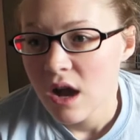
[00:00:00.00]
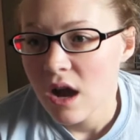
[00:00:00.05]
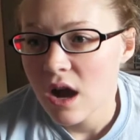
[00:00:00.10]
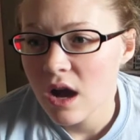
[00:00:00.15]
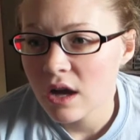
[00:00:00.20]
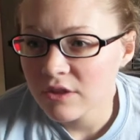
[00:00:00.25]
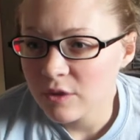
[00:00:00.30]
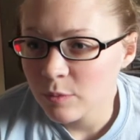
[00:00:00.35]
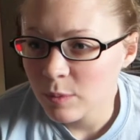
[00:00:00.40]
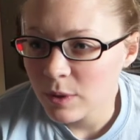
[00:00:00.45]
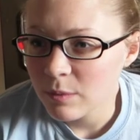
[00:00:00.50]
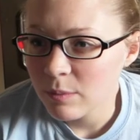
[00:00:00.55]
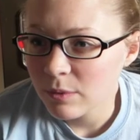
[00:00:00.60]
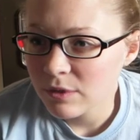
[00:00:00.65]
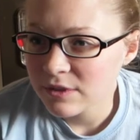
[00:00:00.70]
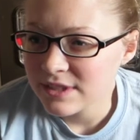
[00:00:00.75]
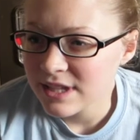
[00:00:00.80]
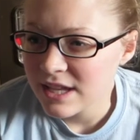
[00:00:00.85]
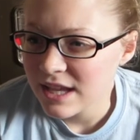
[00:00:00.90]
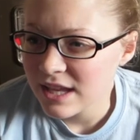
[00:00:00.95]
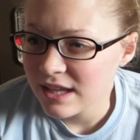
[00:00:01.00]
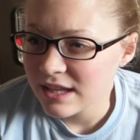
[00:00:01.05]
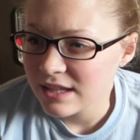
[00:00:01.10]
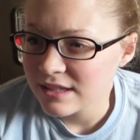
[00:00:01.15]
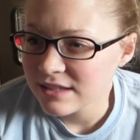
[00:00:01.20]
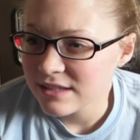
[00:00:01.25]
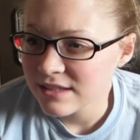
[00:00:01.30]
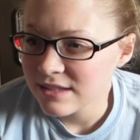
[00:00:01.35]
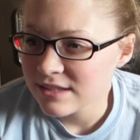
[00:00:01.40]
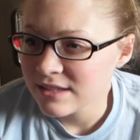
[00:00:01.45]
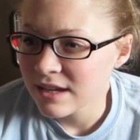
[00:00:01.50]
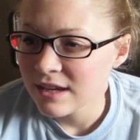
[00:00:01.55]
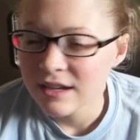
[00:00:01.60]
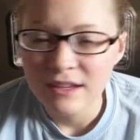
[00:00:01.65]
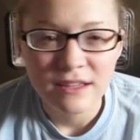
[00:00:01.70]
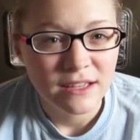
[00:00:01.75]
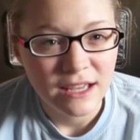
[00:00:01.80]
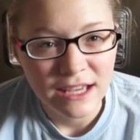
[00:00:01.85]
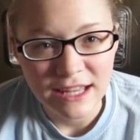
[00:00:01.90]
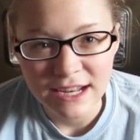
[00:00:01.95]
Other people say it's,
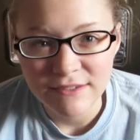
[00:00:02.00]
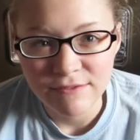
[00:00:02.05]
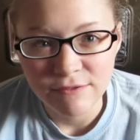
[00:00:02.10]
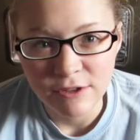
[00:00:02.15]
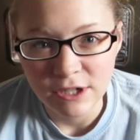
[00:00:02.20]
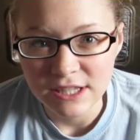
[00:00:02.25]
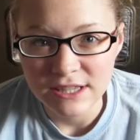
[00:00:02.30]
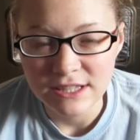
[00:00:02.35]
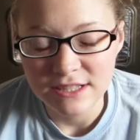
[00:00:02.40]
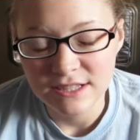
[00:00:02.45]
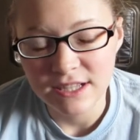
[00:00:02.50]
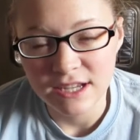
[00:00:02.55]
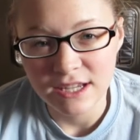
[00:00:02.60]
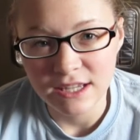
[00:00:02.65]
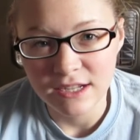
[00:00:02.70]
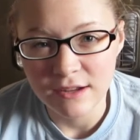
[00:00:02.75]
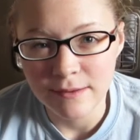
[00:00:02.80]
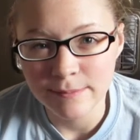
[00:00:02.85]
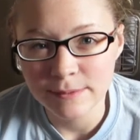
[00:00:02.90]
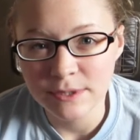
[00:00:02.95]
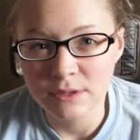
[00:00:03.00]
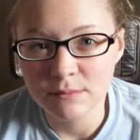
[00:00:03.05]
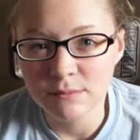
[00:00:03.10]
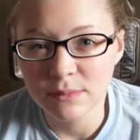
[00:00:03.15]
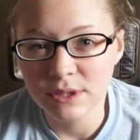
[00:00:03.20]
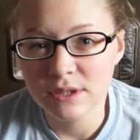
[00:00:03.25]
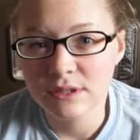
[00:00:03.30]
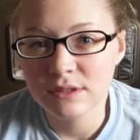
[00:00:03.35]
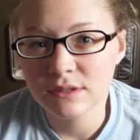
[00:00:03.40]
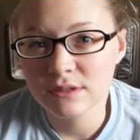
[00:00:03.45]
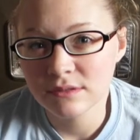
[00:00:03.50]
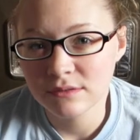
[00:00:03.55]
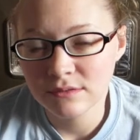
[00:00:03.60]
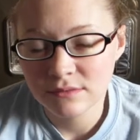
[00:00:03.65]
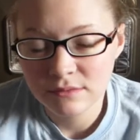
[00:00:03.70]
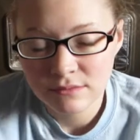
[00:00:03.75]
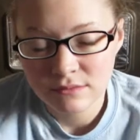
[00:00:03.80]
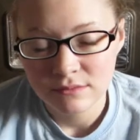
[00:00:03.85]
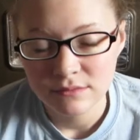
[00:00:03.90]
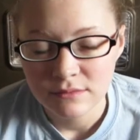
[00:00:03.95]
and I forget the second option, but
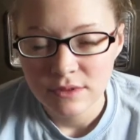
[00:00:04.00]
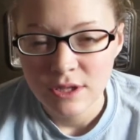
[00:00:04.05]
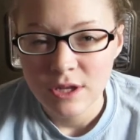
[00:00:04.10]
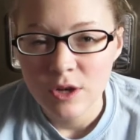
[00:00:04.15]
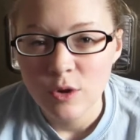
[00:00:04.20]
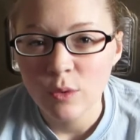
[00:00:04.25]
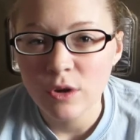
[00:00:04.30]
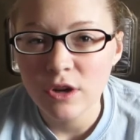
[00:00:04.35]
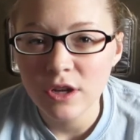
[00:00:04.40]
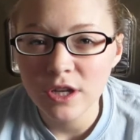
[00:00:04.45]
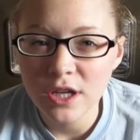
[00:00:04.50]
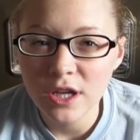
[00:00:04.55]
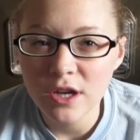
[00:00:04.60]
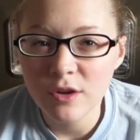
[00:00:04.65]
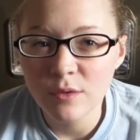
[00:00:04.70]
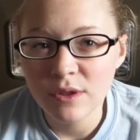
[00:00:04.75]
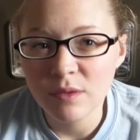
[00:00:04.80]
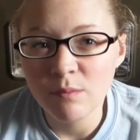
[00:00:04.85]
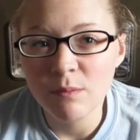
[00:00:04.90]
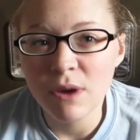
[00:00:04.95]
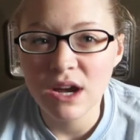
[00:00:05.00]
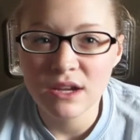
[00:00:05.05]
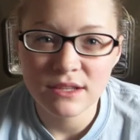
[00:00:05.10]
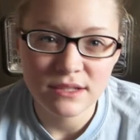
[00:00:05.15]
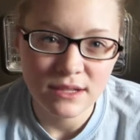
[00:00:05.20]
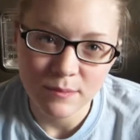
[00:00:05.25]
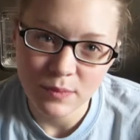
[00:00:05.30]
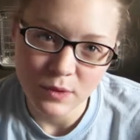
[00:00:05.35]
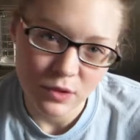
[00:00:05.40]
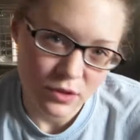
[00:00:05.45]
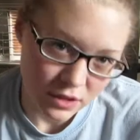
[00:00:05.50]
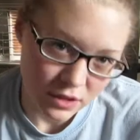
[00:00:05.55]
yeah. we're going to go with box up all